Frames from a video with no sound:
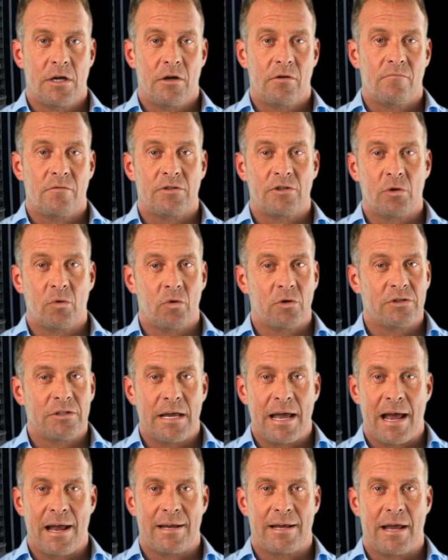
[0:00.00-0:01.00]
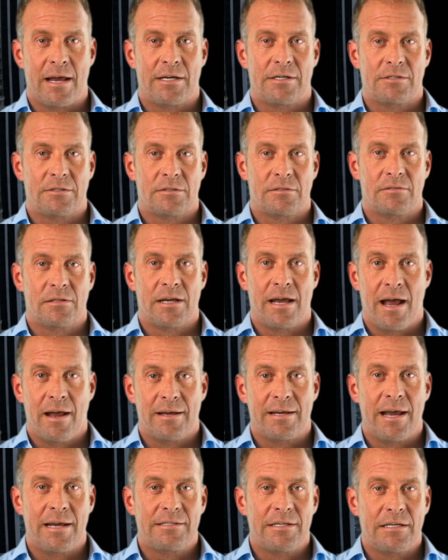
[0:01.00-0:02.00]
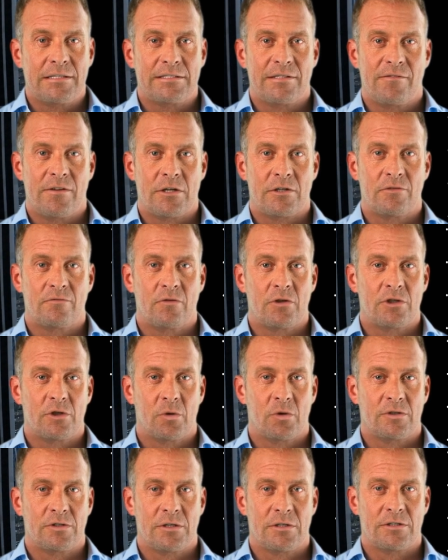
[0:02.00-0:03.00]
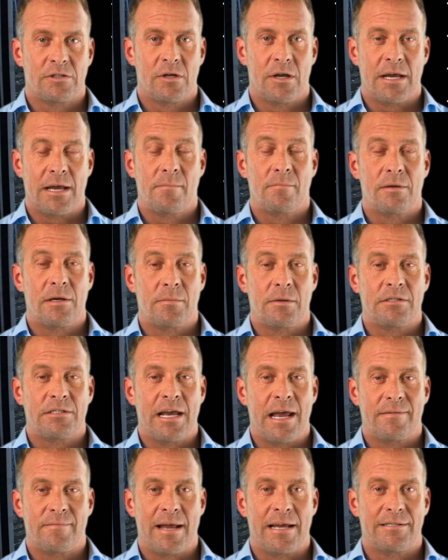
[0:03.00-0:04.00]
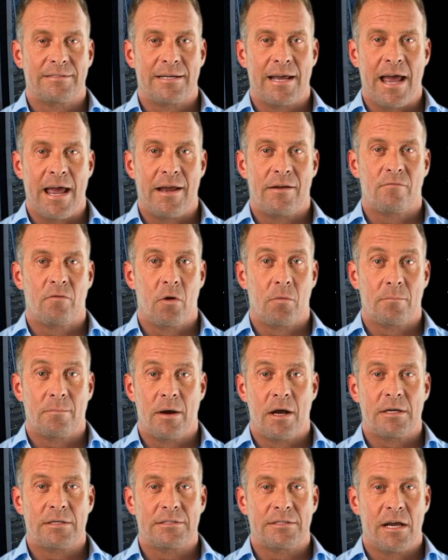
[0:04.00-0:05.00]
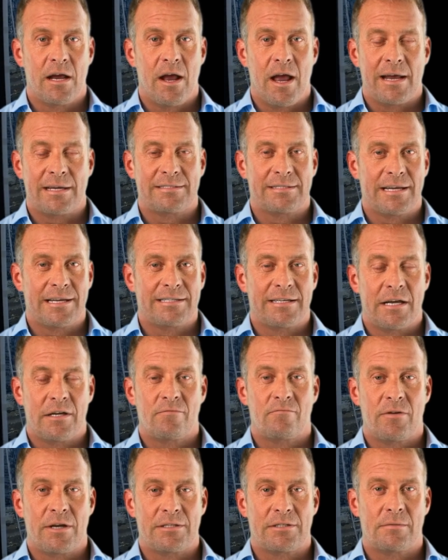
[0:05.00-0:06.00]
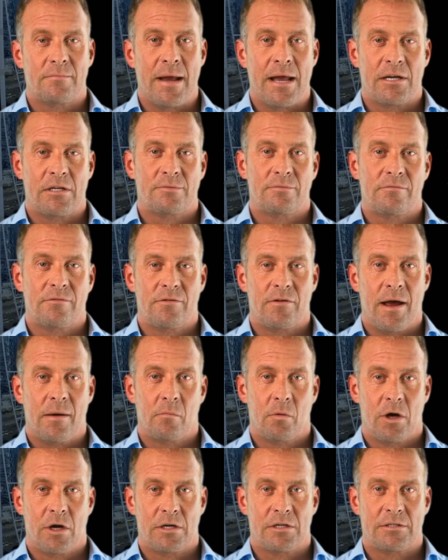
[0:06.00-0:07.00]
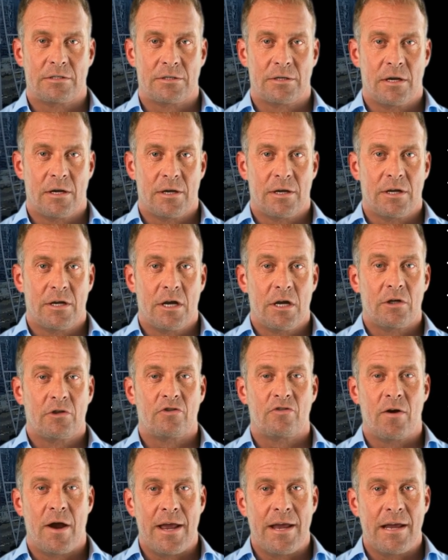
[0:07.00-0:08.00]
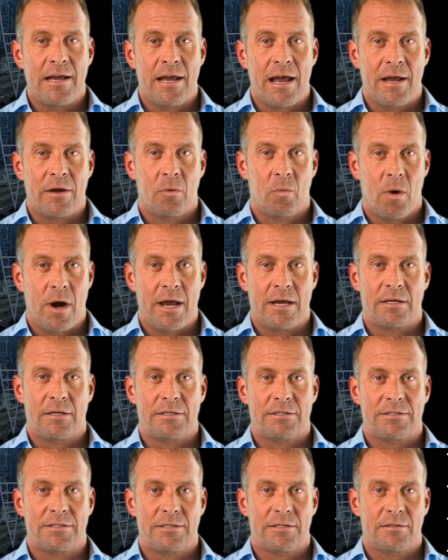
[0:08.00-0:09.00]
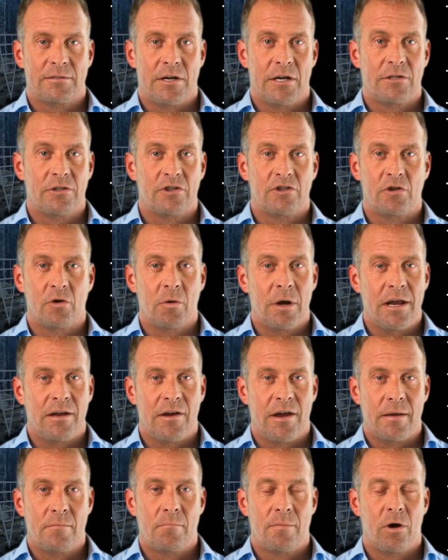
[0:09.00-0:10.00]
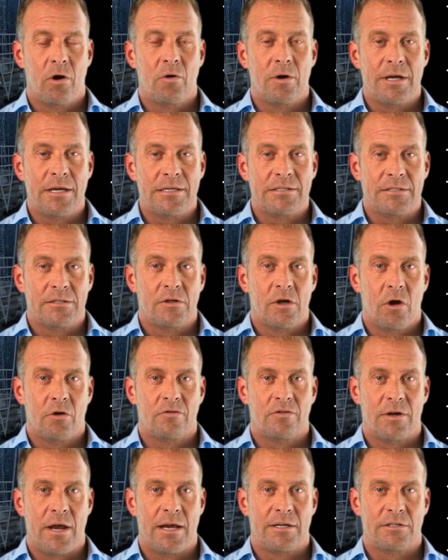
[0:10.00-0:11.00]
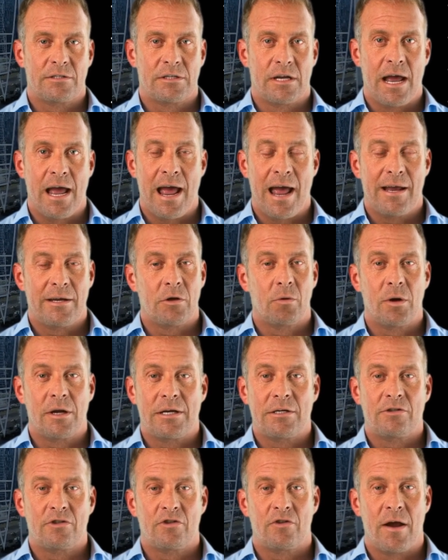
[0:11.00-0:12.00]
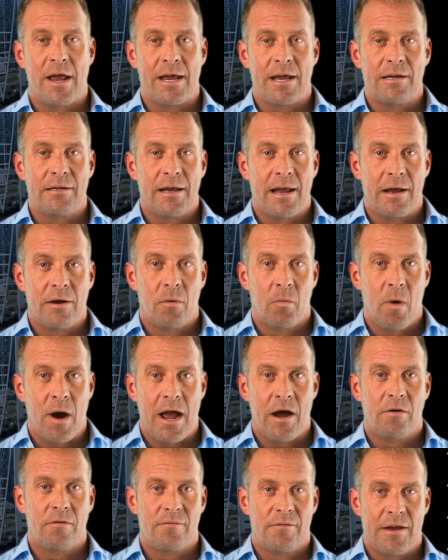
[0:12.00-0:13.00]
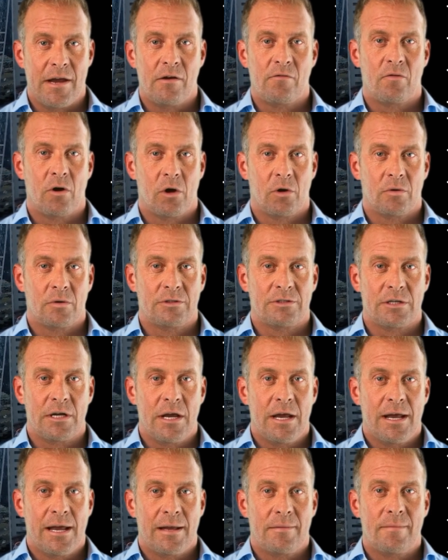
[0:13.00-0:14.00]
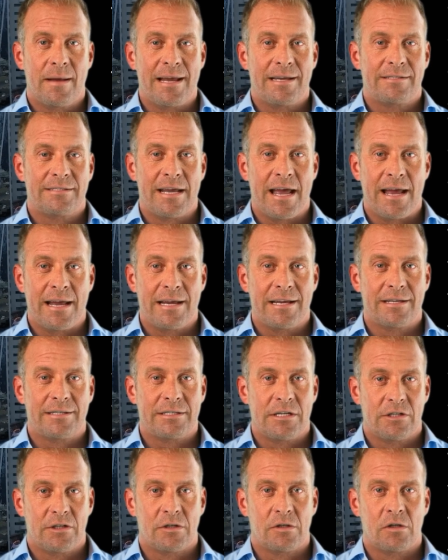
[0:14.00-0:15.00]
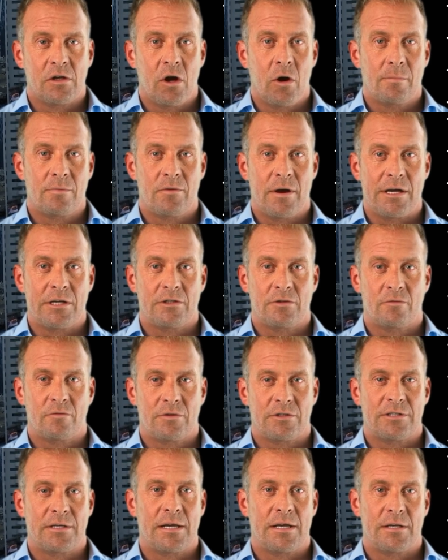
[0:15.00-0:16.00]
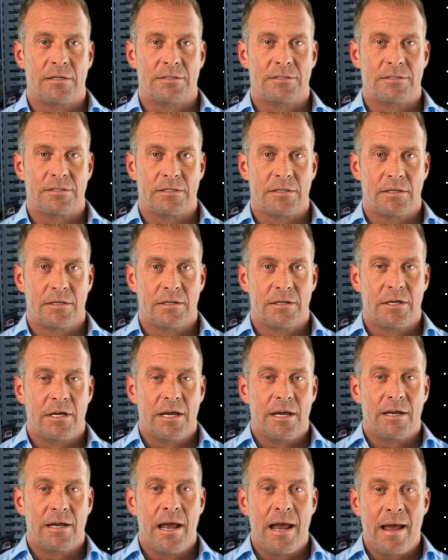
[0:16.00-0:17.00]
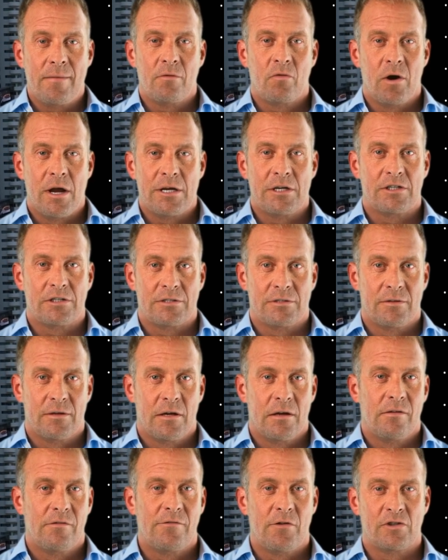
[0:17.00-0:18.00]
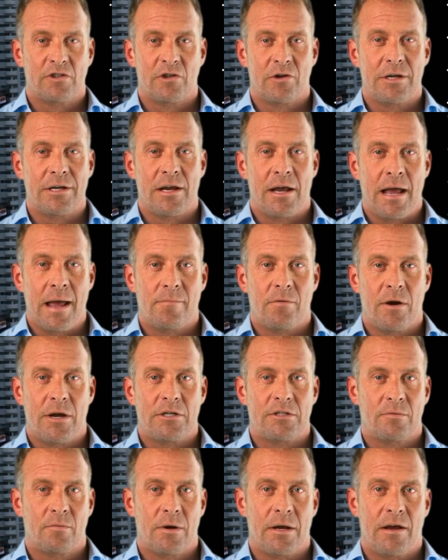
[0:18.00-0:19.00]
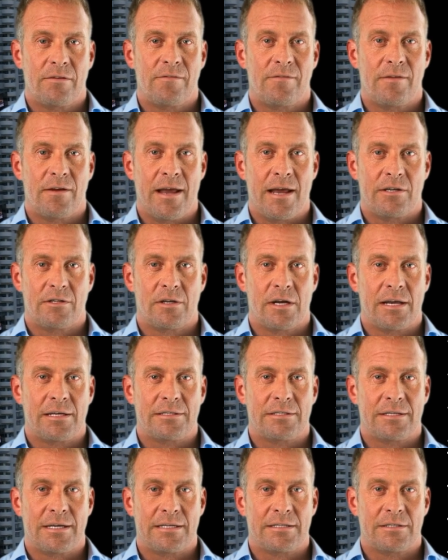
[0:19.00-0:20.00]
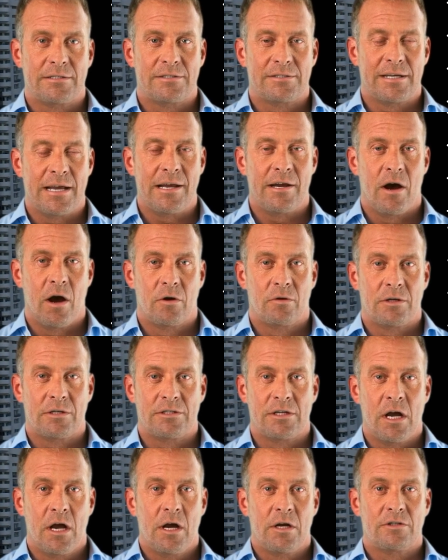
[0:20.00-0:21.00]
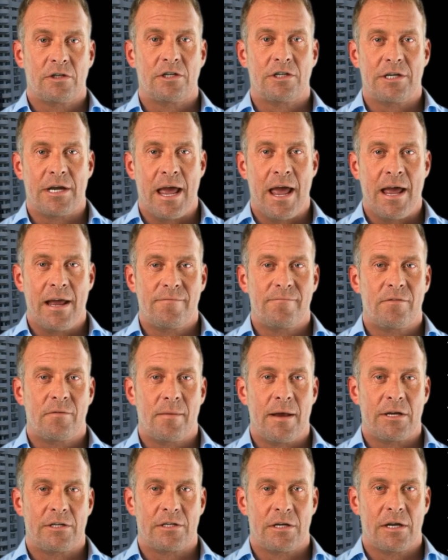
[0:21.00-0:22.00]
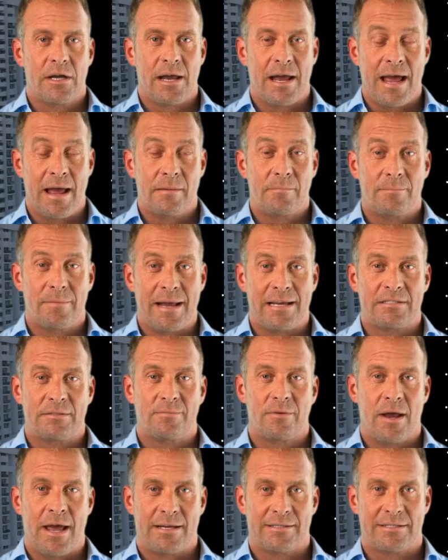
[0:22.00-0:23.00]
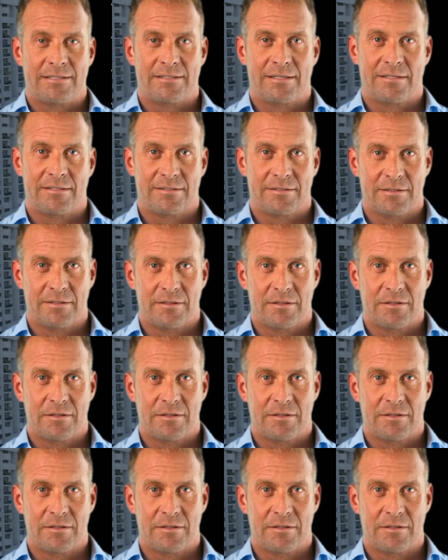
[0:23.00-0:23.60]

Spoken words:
Resource allocation, allocating sufficient resources to implement and maintain robust ICT risk management frameworks. Training and awareness, ensuring that employees and contractors are adequately trained and aware of their roles in maintaining digital operational resilience. Collaboration, fostering collaboration with other financial entities and stakeholders to share information and best practices.